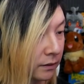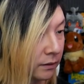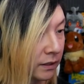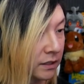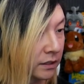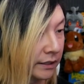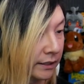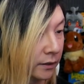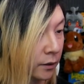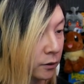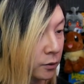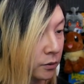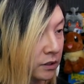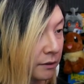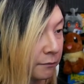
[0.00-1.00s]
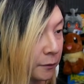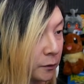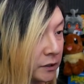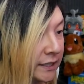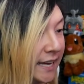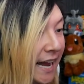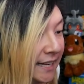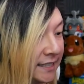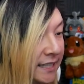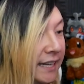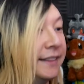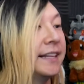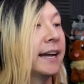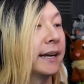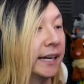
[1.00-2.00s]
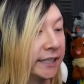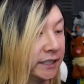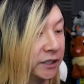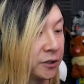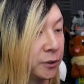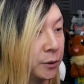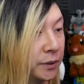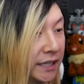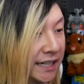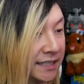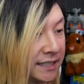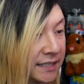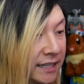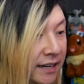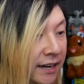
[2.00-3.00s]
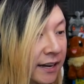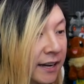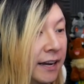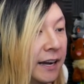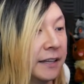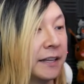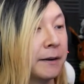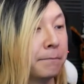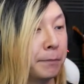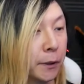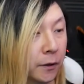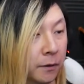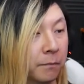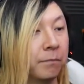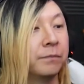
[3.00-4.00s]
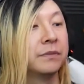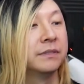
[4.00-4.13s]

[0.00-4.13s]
Let's link those ones up first. Yes, and then I can just do this, and then boom.